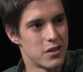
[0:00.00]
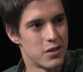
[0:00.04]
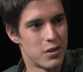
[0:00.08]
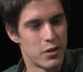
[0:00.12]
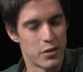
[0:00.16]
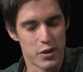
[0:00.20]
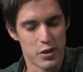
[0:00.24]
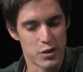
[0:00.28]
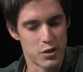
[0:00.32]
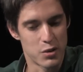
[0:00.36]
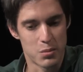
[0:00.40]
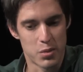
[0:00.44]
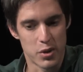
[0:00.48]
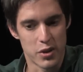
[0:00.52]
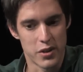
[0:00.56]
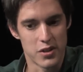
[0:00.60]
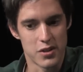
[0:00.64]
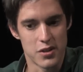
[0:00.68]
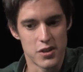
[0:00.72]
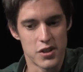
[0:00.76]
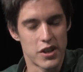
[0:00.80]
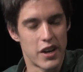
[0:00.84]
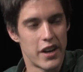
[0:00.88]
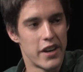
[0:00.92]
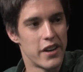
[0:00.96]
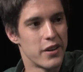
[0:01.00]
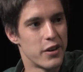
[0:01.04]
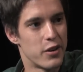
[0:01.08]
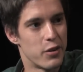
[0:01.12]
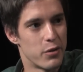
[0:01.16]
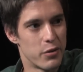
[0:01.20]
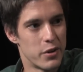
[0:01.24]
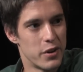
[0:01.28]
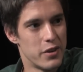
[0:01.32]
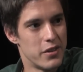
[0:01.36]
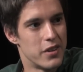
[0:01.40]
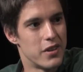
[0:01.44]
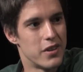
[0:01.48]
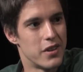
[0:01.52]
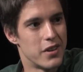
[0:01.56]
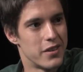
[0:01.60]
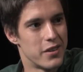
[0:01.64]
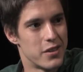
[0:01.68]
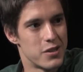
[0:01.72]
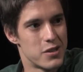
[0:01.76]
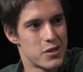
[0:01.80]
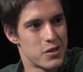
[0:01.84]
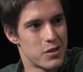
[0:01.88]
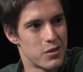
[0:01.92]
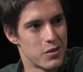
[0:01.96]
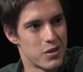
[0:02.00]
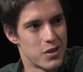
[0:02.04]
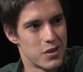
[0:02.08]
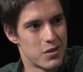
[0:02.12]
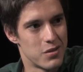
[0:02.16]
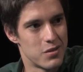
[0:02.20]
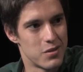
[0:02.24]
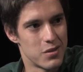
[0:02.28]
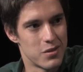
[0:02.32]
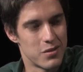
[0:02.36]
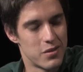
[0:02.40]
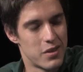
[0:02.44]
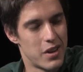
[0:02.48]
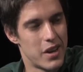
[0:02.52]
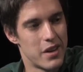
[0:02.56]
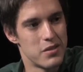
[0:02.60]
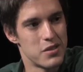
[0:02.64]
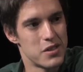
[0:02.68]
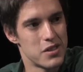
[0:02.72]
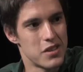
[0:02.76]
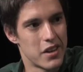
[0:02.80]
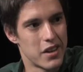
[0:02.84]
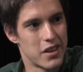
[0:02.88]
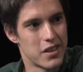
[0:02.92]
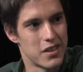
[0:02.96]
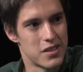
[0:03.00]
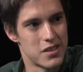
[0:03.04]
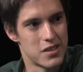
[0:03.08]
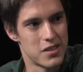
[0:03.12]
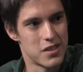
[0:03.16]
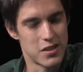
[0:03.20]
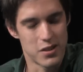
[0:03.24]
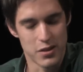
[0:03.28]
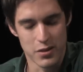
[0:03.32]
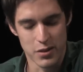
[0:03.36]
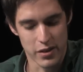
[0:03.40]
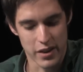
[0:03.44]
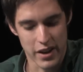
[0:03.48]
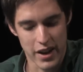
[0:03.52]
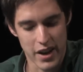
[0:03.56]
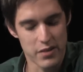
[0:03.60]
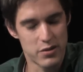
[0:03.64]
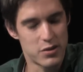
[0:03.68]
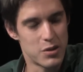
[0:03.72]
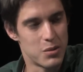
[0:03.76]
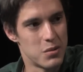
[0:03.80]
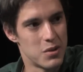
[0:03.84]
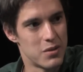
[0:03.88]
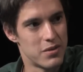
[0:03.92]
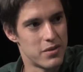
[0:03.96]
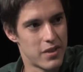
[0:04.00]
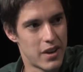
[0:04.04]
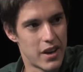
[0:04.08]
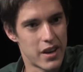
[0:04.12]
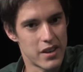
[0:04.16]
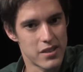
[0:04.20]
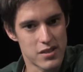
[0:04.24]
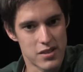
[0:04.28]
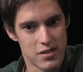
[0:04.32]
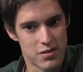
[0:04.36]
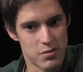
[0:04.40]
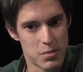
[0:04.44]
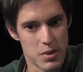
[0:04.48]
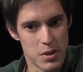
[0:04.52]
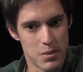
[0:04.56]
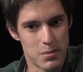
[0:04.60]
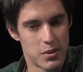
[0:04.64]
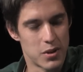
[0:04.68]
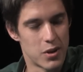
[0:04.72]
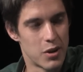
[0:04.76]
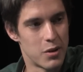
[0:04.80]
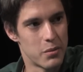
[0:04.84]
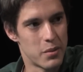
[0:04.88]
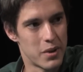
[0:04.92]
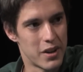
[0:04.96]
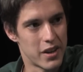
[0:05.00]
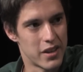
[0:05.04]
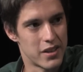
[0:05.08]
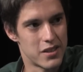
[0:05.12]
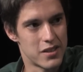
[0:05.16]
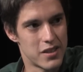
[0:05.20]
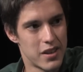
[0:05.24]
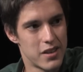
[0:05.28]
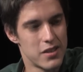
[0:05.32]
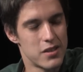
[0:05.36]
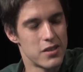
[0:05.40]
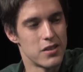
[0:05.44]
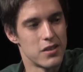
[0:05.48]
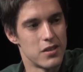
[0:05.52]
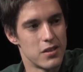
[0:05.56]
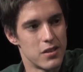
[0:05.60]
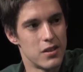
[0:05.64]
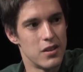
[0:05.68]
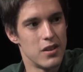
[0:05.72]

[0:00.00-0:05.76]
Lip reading: Can put a giant gorilla on the screen for 5 seconds. So you don't have to be fast if people aren't paying attention.